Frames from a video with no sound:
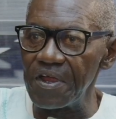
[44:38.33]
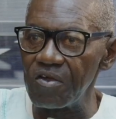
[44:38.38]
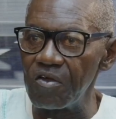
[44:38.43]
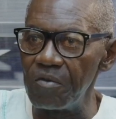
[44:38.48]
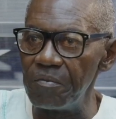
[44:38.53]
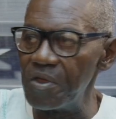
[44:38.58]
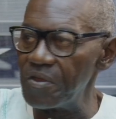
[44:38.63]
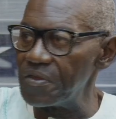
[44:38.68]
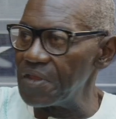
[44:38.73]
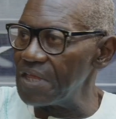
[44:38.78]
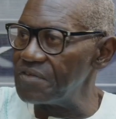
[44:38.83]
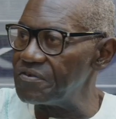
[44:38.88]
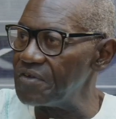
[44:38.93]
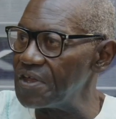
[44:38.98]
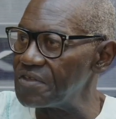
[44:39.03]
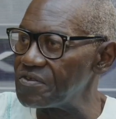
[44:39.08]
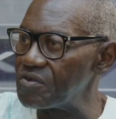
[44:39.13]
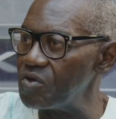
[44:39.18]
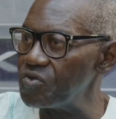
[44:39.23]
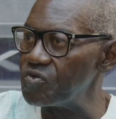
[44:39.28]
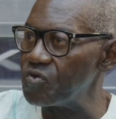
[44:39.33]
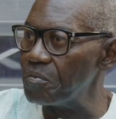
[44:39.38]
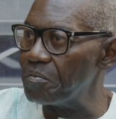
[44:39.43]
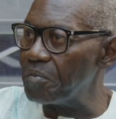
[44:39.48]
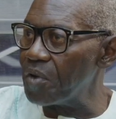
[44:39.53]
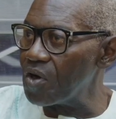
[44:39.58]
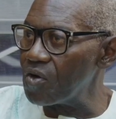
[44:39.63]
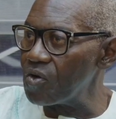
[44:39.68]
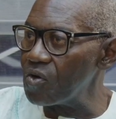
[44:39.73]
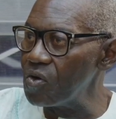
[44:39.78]
government of Nigeria is going to
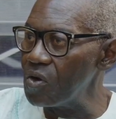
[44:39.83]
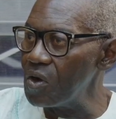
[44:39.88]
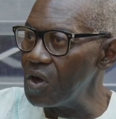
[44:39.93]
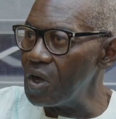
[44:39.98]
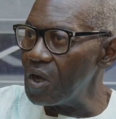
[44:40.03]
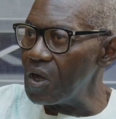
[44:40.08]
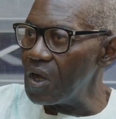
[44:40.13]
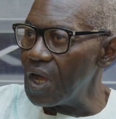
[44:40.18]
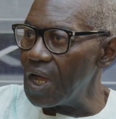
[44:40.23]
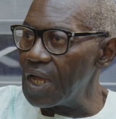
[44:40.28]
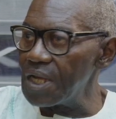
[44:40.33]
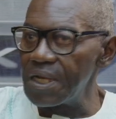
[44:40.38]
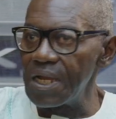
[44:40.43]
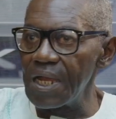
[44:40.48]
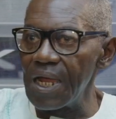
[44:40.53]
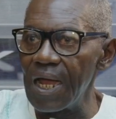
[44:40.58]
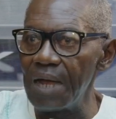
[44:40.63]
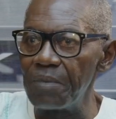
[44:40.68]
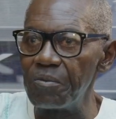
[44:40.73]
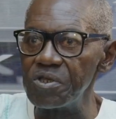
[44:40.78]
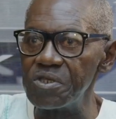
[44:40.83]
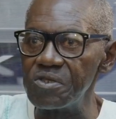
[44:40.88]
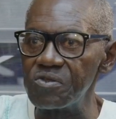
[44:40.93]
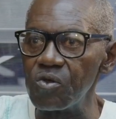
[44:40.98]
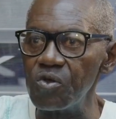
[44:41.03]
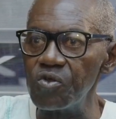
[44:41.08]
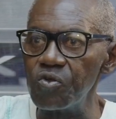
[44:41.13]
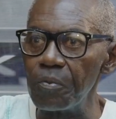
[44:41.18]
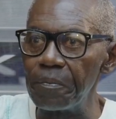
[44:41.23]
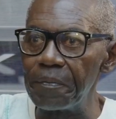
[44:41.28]
borrow and how much it's
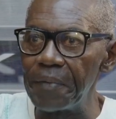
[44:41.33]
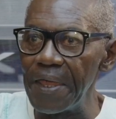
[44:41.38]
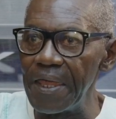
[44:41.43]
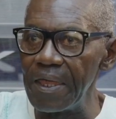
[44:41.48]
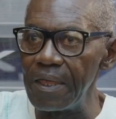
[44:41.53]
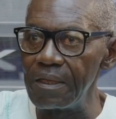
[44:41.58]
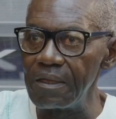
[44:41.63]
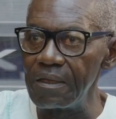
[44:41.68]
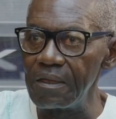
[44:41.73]
going to pay